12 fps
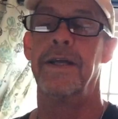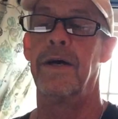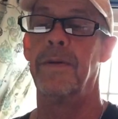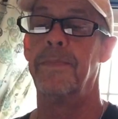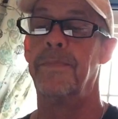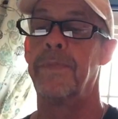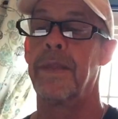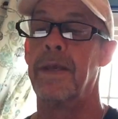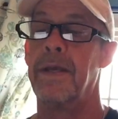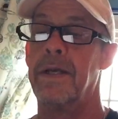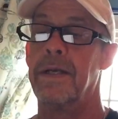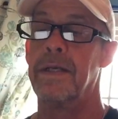trust and,
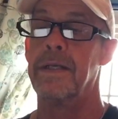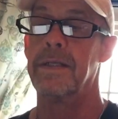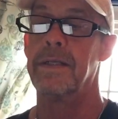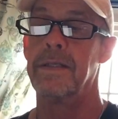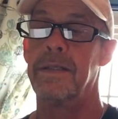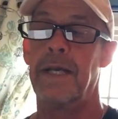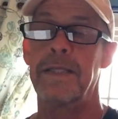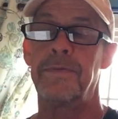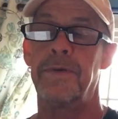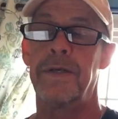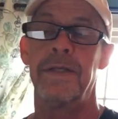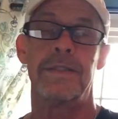and um, keep,
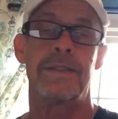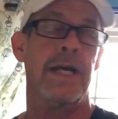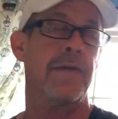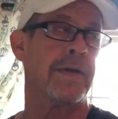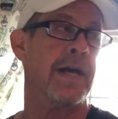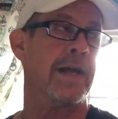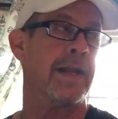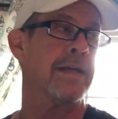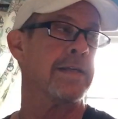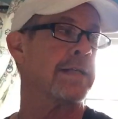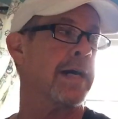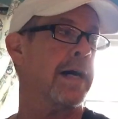like, when you
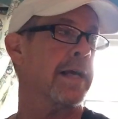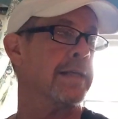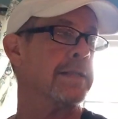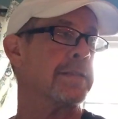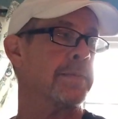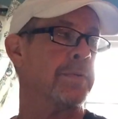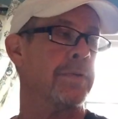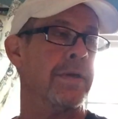got prayers and you got